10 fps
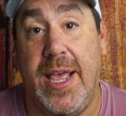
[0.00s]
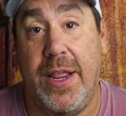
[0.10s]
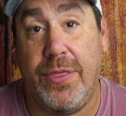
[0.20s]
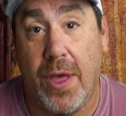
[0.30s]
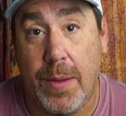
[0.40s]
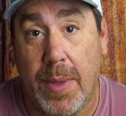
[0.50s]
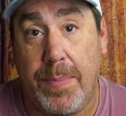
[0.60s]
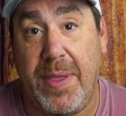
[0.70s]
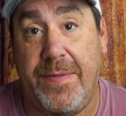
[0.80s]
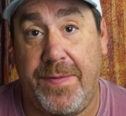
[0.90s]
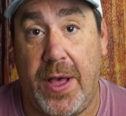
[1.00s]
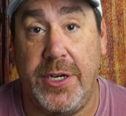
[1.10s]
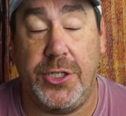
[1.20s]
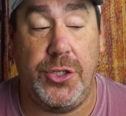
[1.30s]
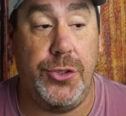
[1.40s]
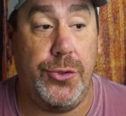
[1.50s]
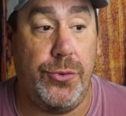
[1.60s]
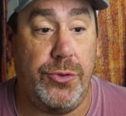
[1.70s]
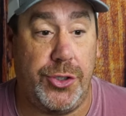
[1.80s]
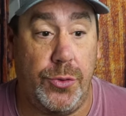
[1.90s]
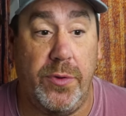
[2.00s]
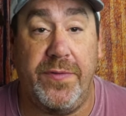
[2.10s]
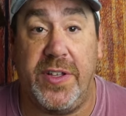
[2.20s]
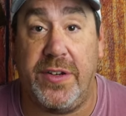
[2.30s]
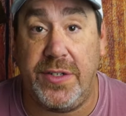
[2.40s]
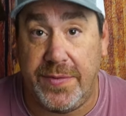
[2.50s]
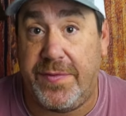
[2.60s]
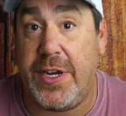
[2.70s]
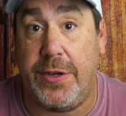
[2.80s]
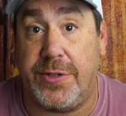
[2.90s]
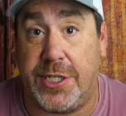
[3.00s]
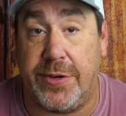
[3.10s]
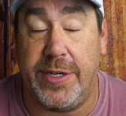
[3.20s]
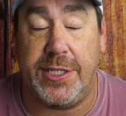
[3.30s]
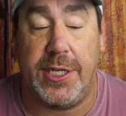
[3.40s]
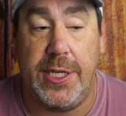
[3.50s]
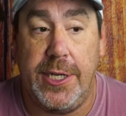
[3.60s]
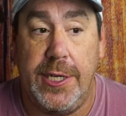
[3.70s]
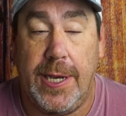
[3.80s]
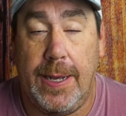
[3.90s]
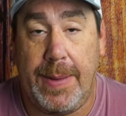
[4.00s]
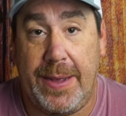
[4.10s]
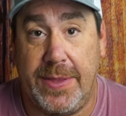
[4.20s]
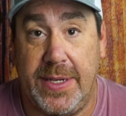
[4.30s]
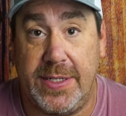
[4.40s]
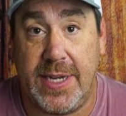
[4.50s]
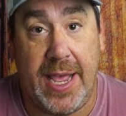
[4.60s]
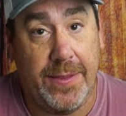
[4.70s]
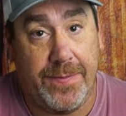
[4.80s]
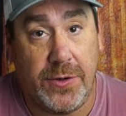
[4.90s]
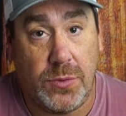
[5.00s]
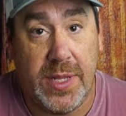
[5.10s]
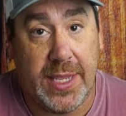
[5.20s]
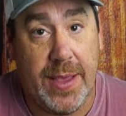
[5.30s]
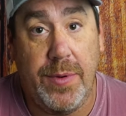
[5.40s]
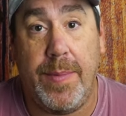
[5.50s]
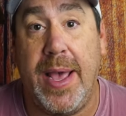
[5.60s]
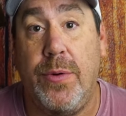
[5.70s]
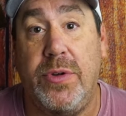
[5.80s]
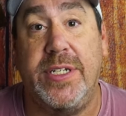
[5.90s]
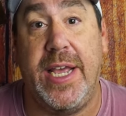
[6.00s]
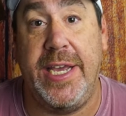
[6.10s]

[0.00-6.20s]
And I thought it might be fun to do a video series about this. And the first one that came to mind was